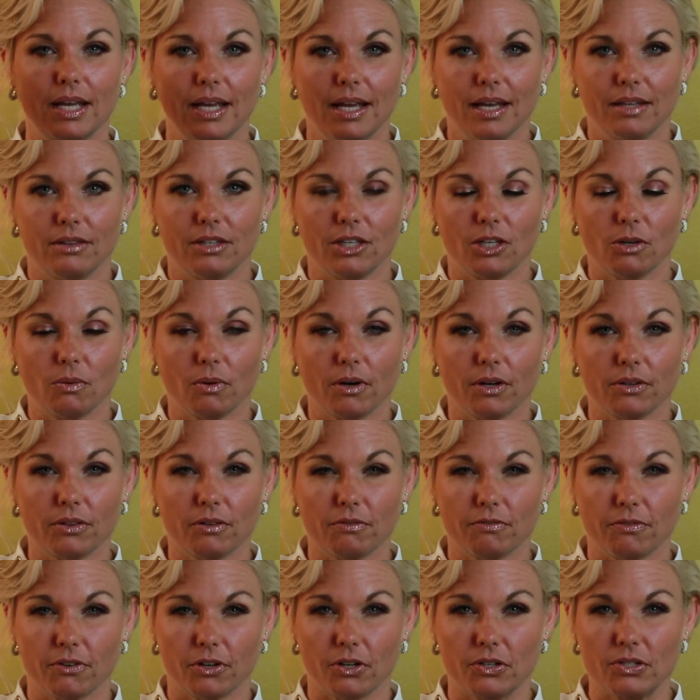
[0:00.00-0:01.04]
you are the
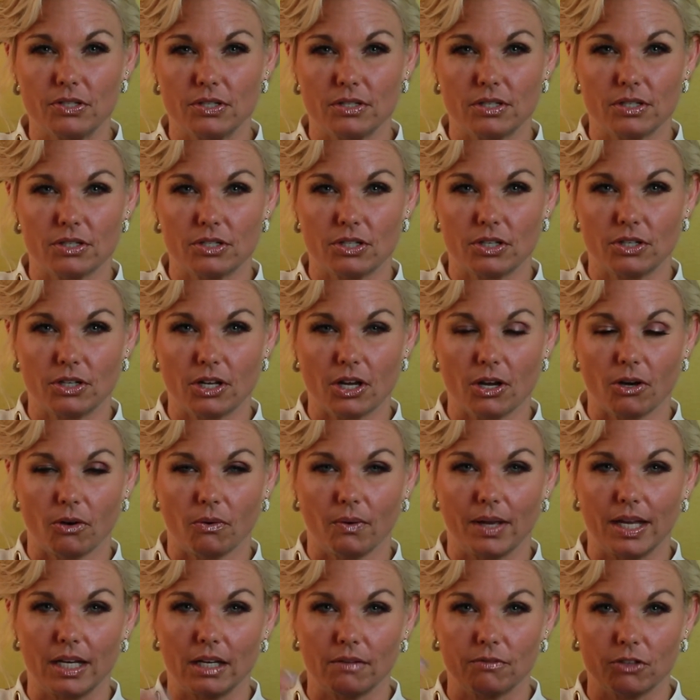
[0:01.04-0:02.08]
first to know
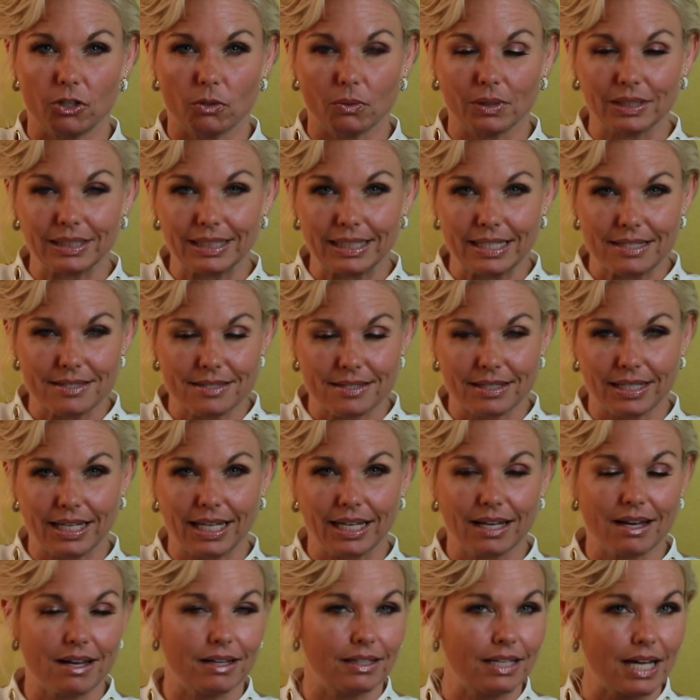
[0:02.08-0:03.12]
and if you are listening
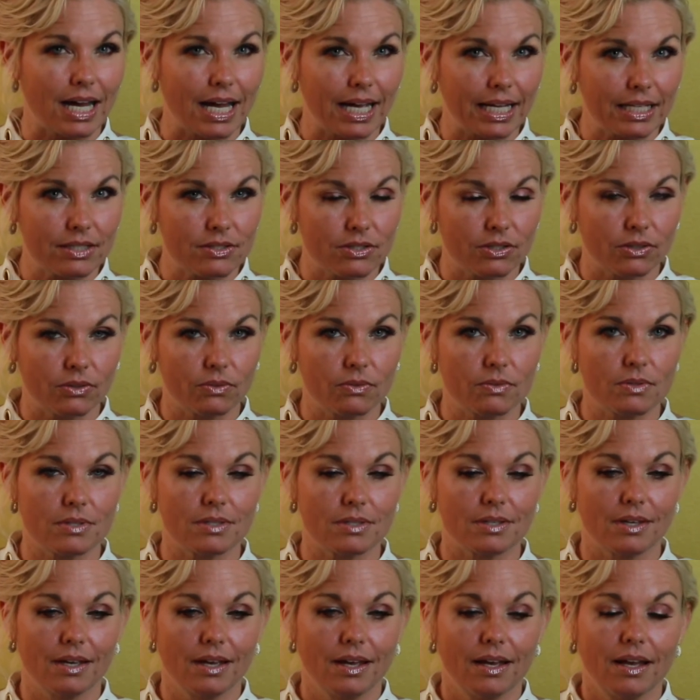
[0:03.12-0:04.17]
on
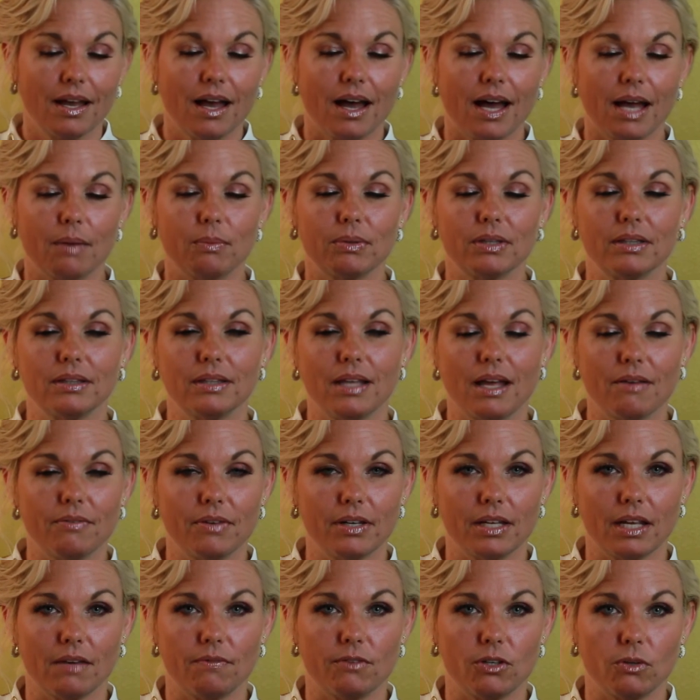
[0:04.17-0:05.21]
itunes i would love it
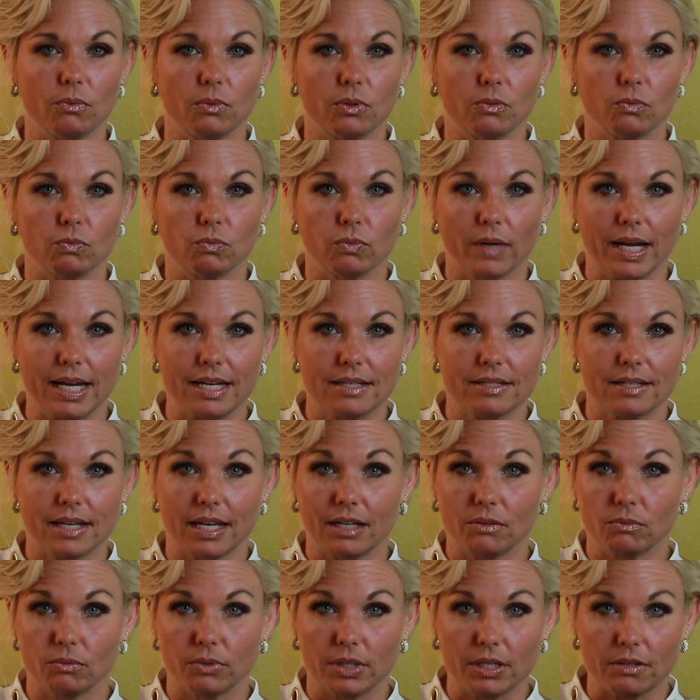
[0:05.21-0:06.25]
if you would rate and
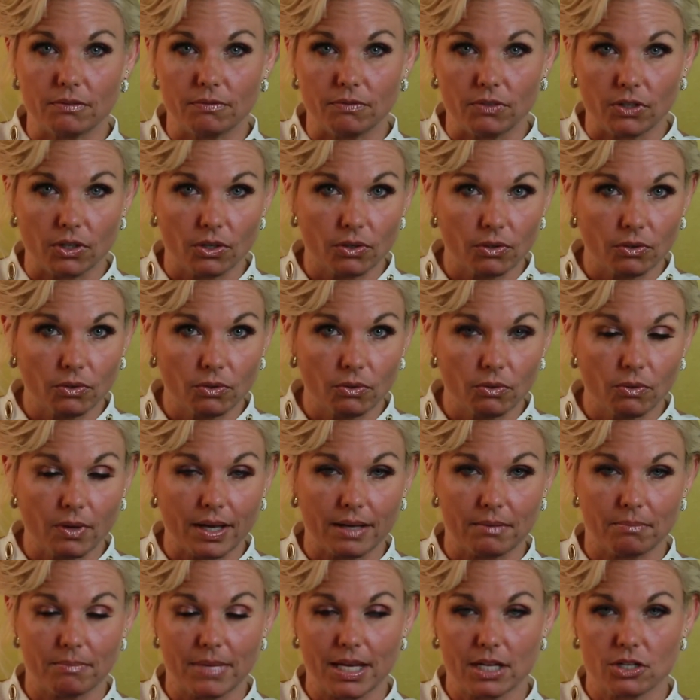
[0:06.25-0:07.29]
review and
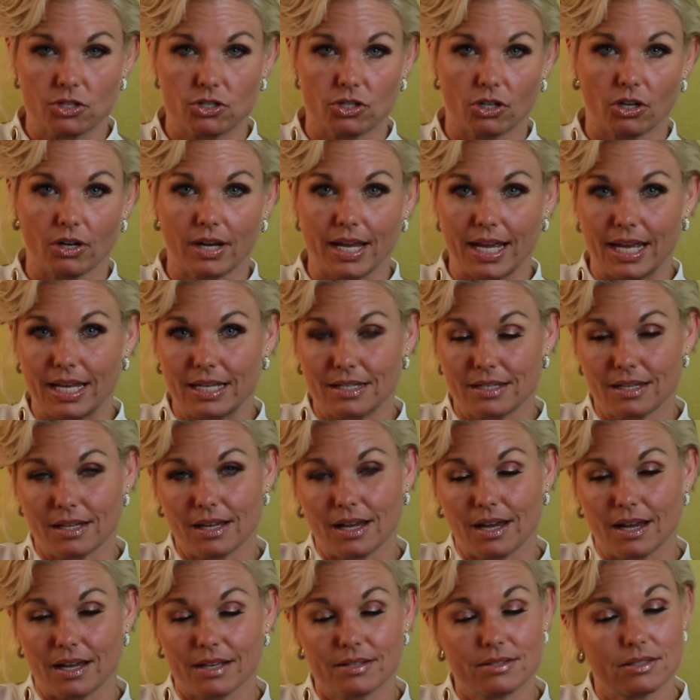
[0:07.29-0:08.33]
make sure and
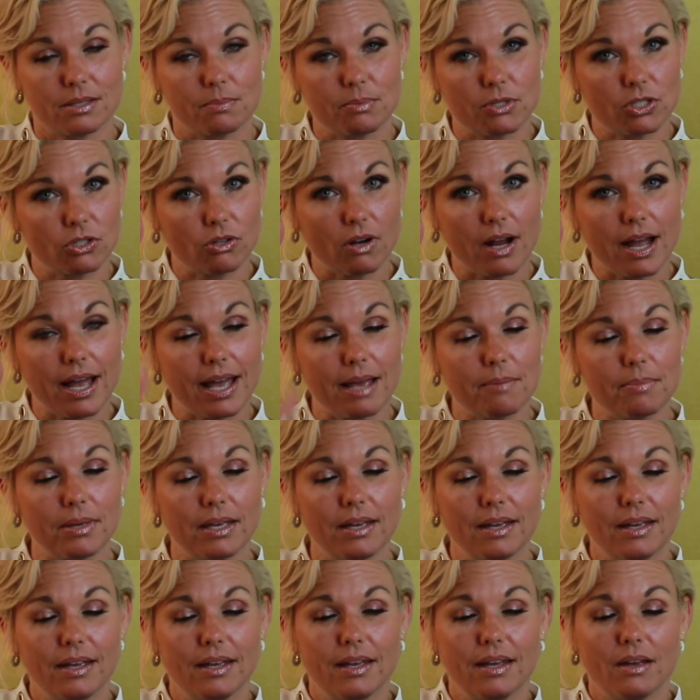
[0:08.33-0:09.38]
uh, subscribe
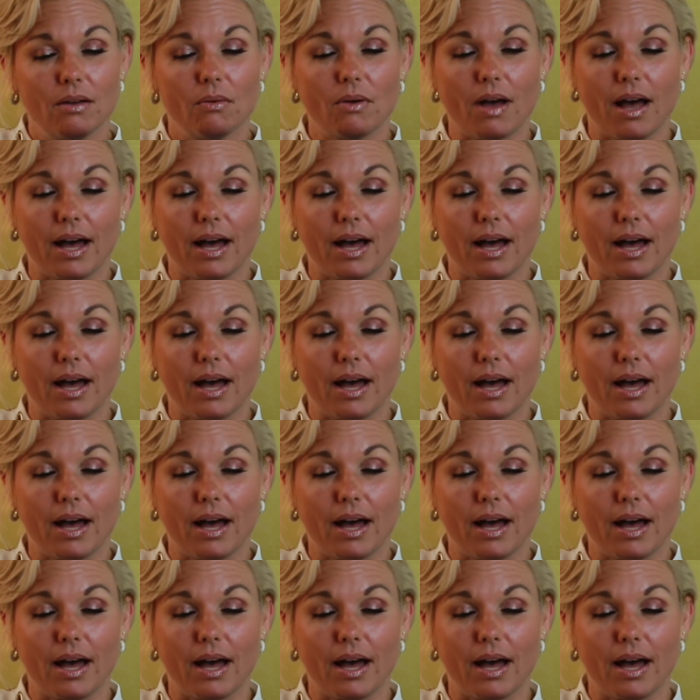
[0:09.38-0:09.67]
I